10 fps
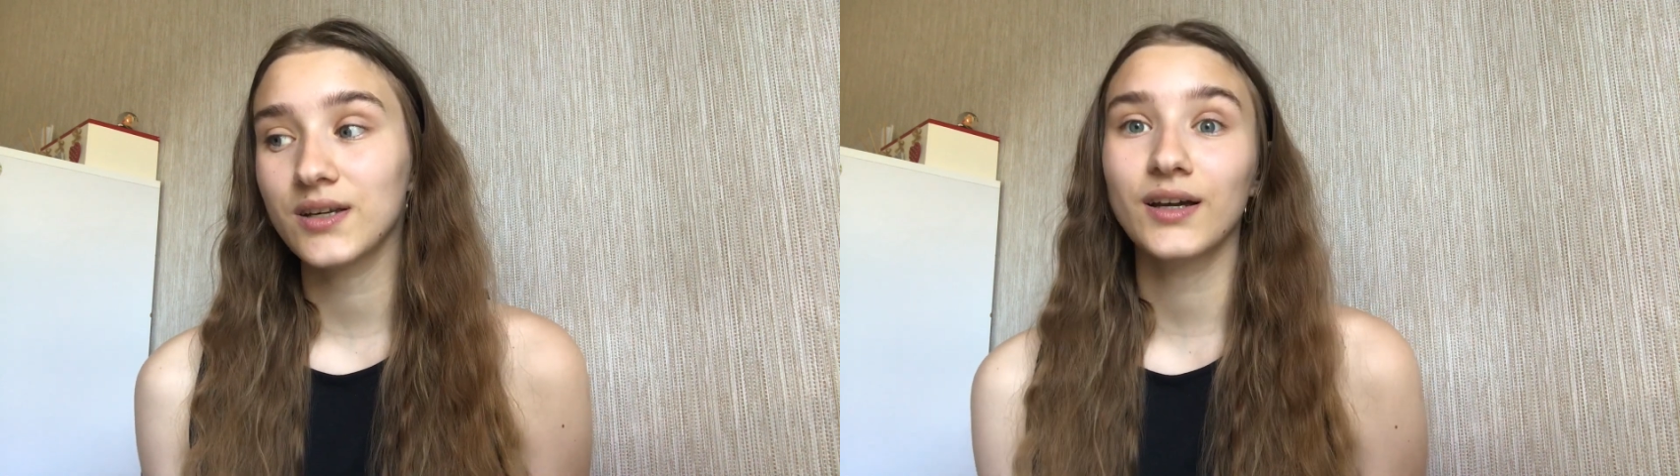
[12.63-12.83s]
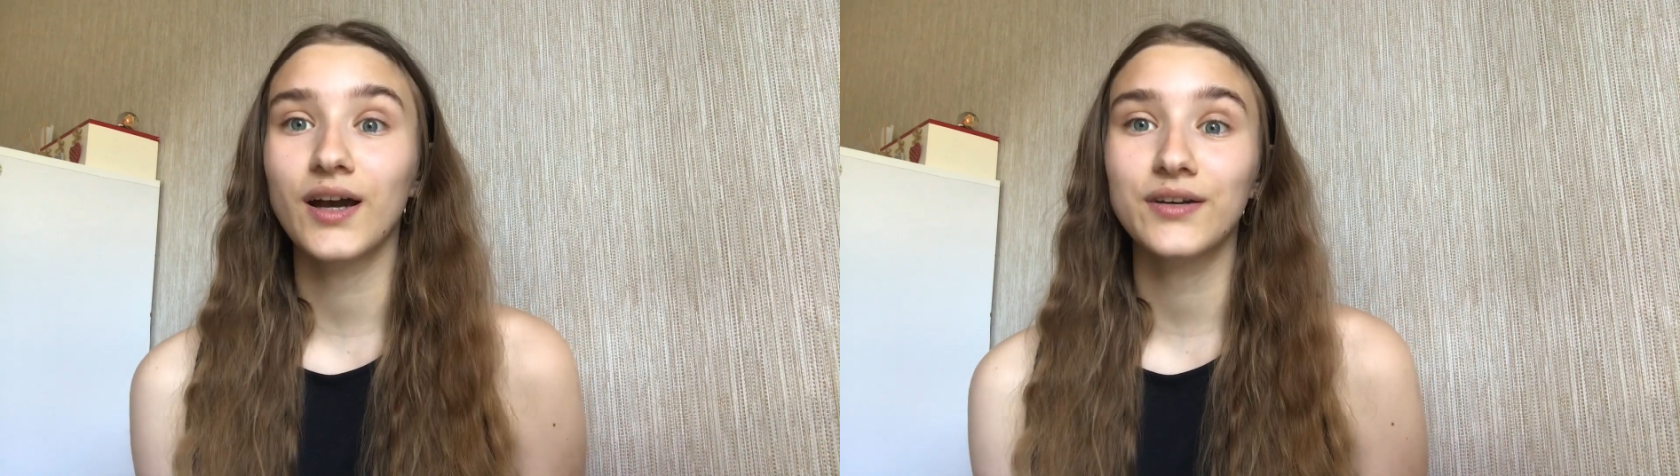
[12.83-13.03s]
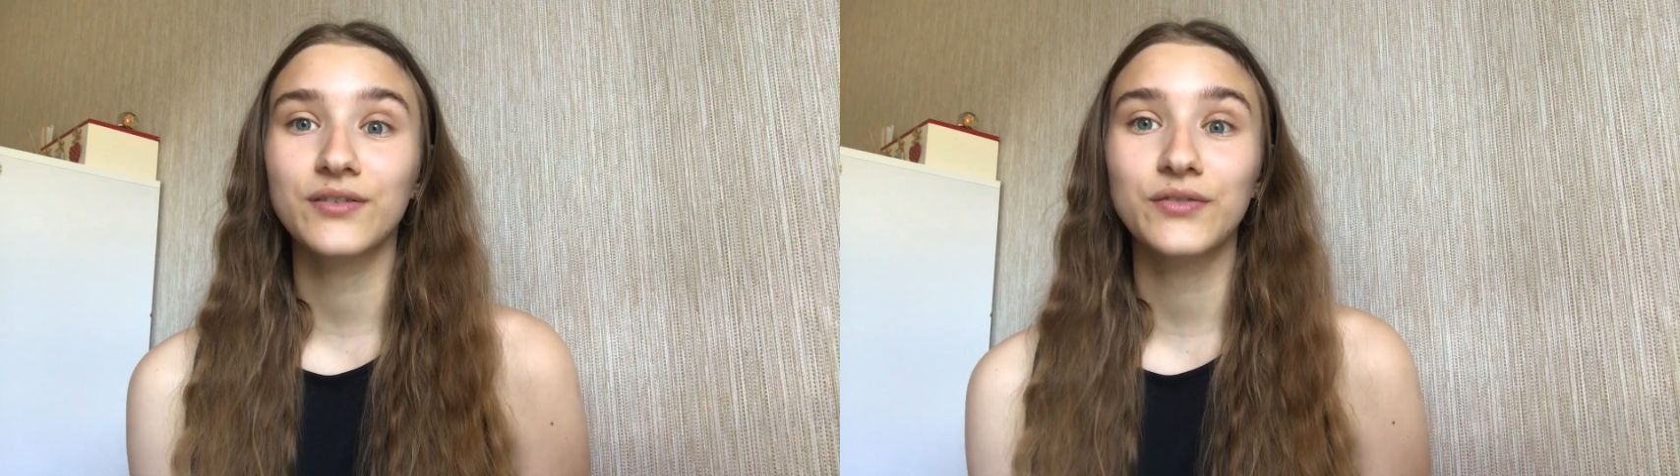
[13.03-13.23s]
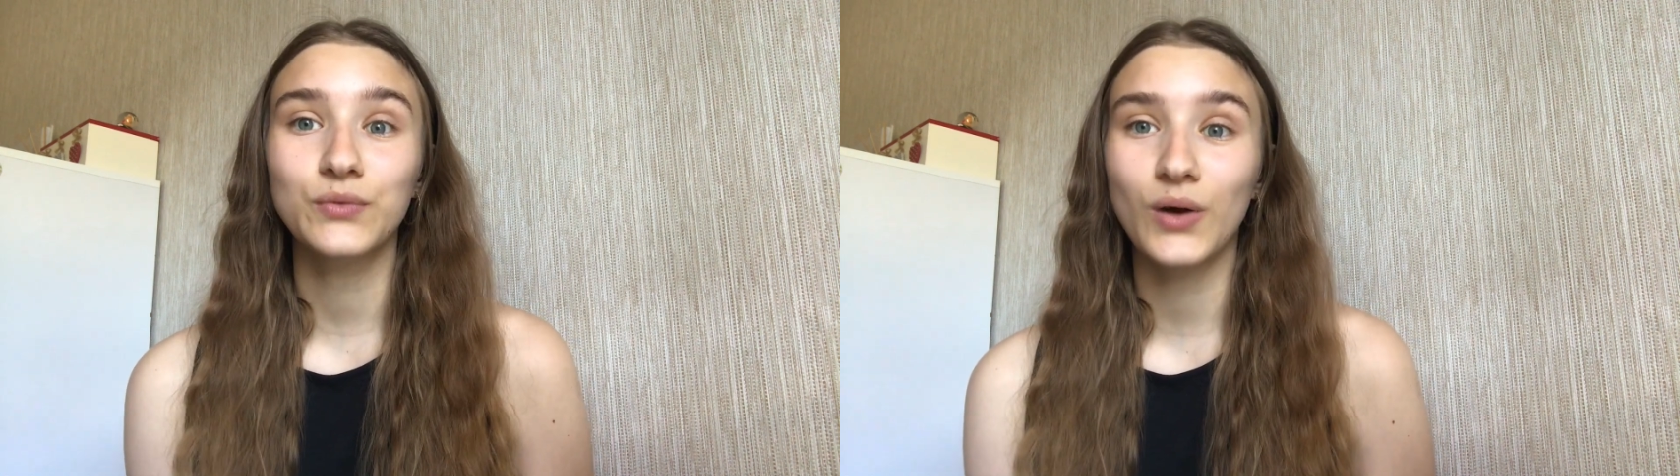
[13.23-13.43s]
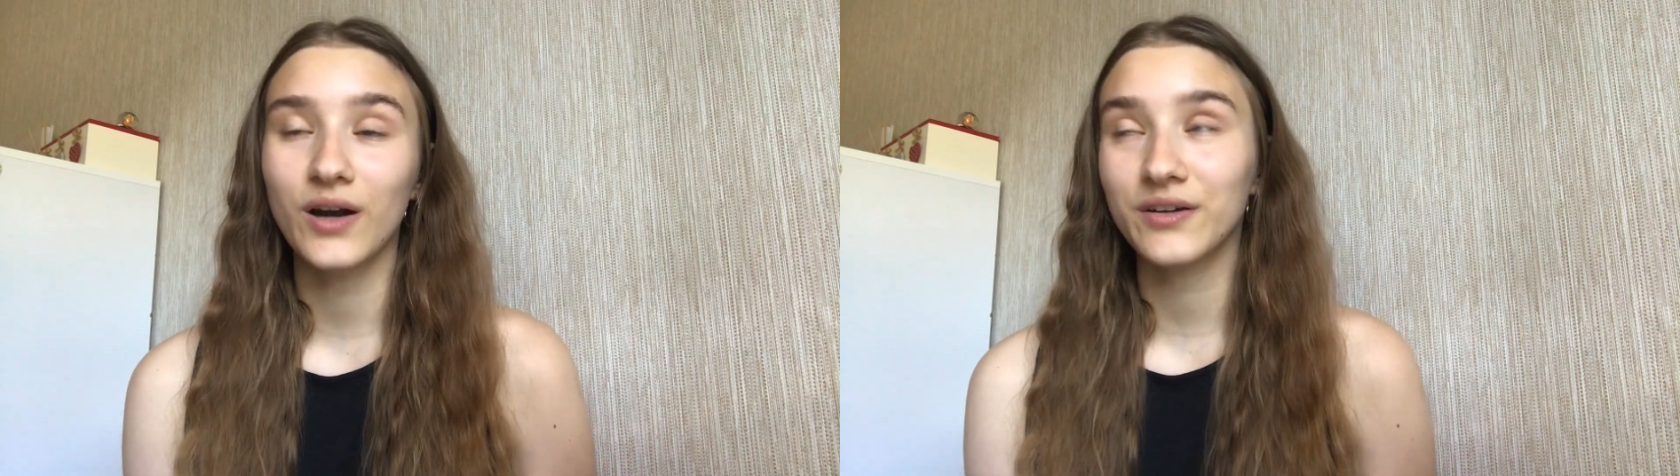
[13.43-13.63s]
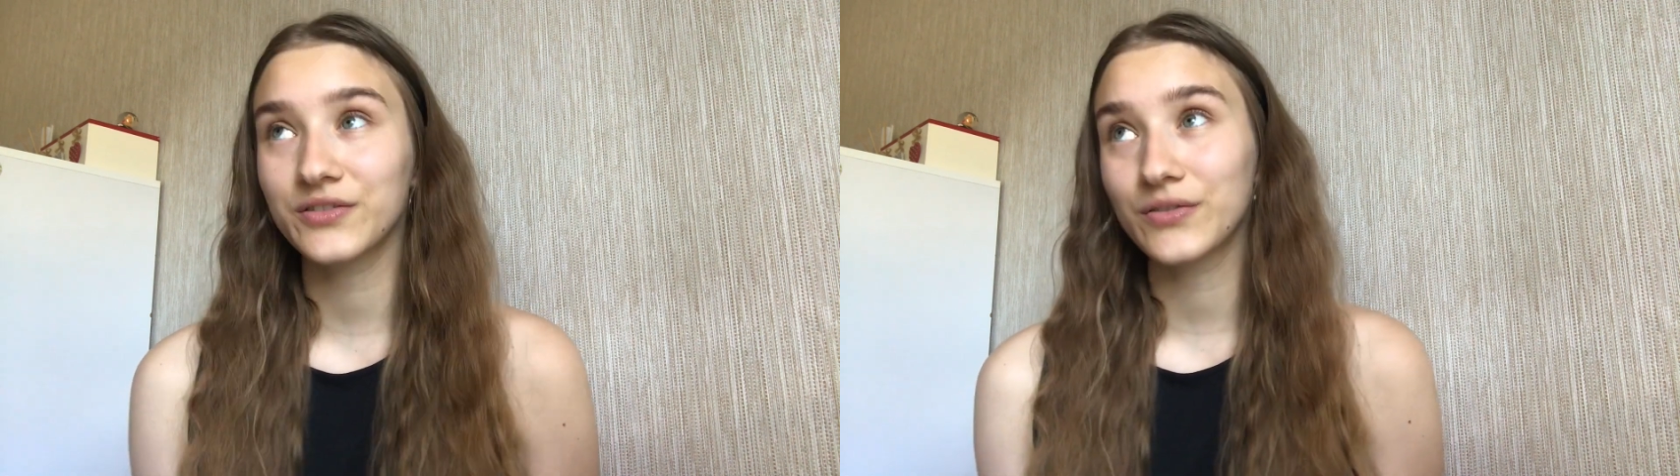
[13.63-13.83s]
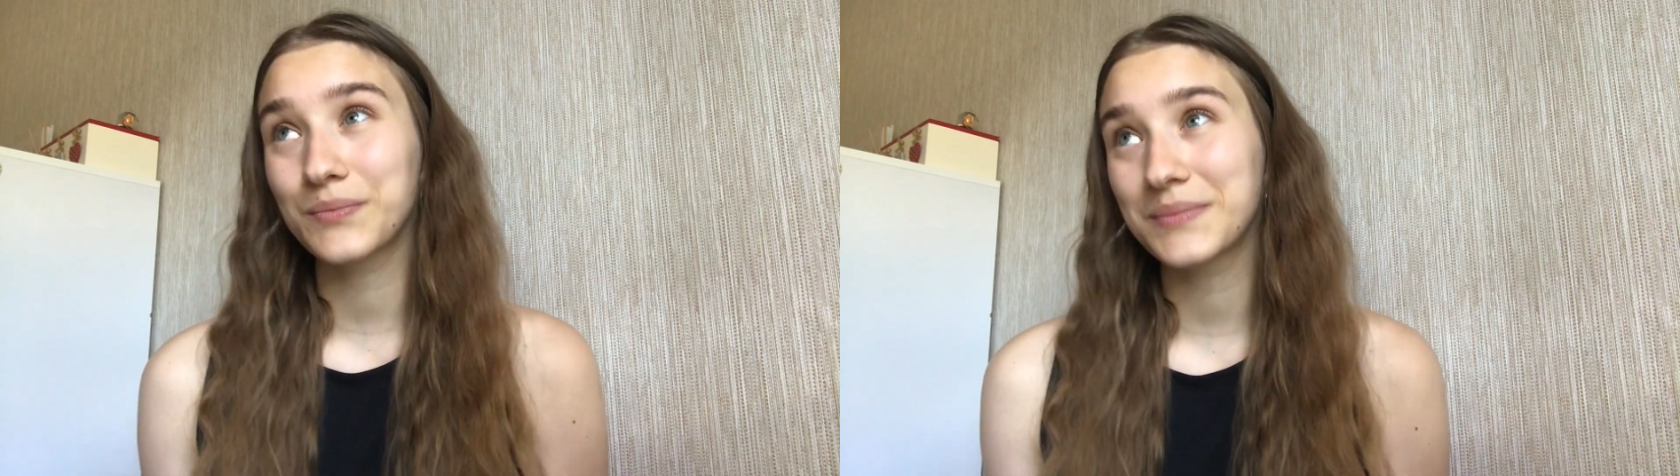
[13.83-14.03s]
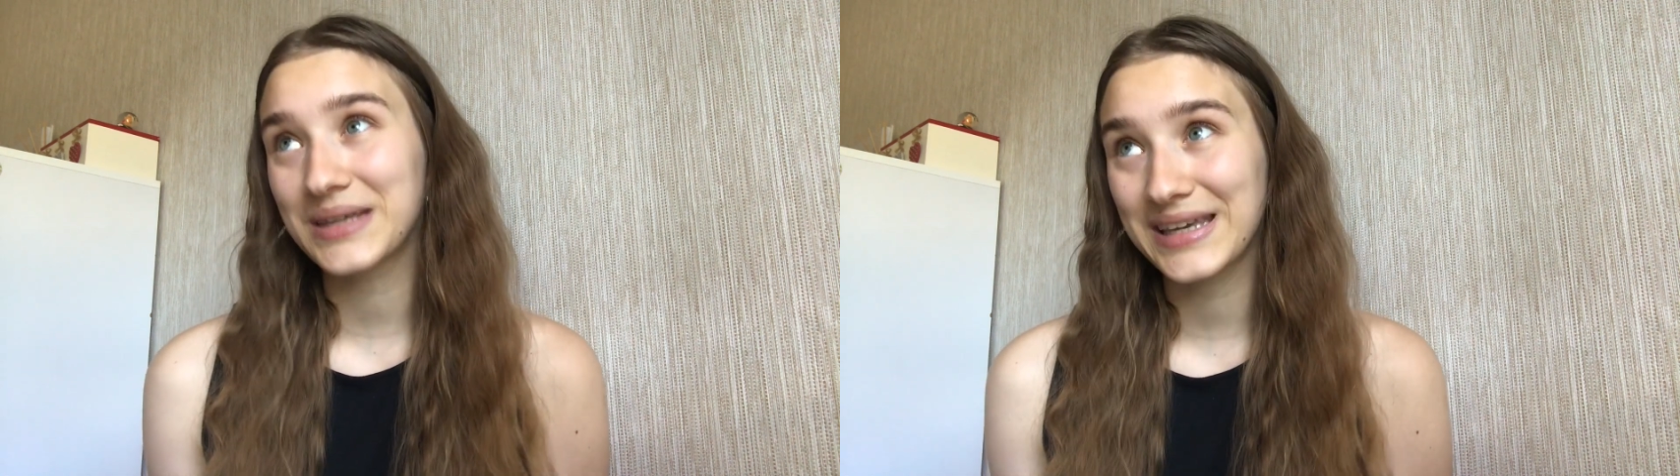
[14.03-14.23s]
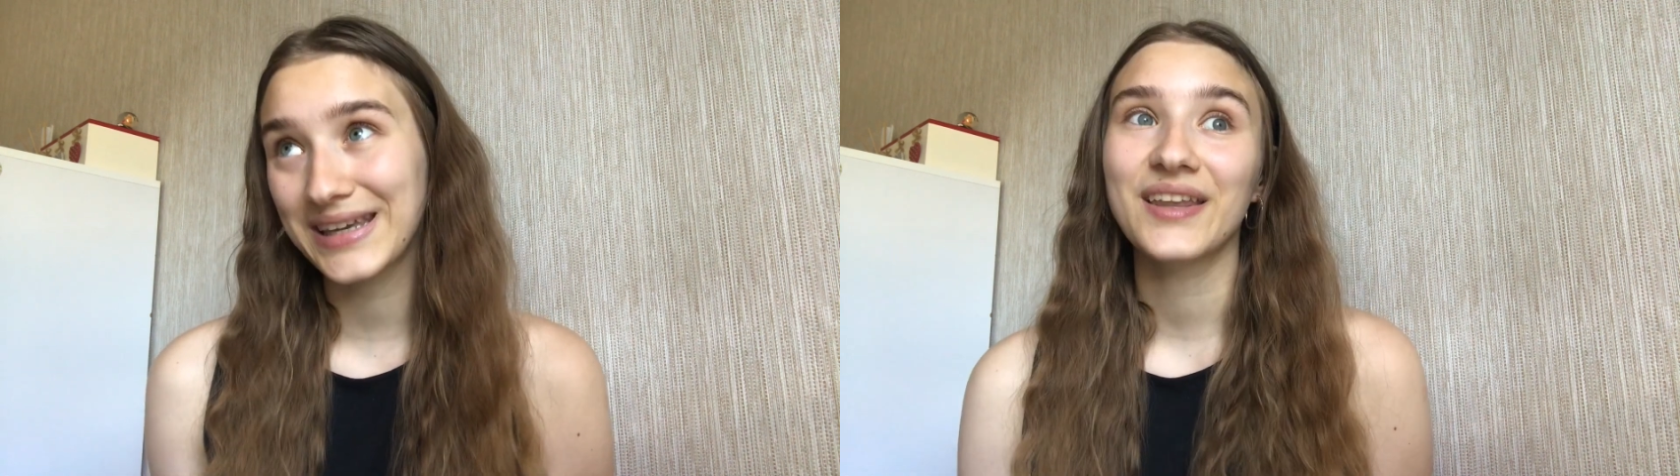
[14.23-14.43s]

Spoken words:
kind of have worked for me